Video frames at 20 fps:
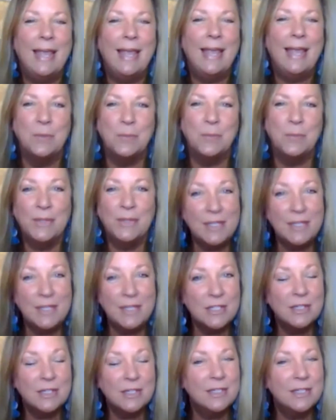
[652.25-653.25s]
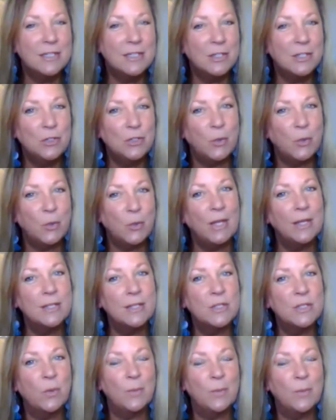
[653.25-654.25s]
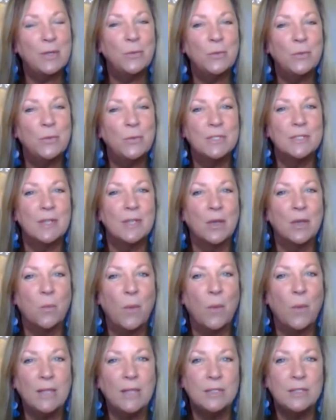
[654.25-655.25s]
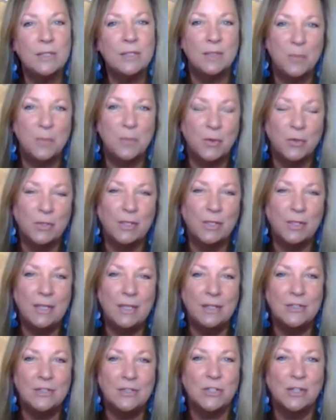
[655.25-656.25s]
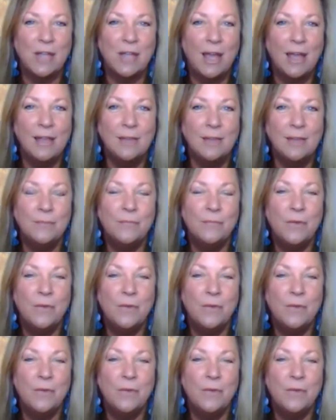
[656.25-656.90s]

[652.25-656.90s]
And please consider joining us at Women at Woodstock West in Berkeley in July,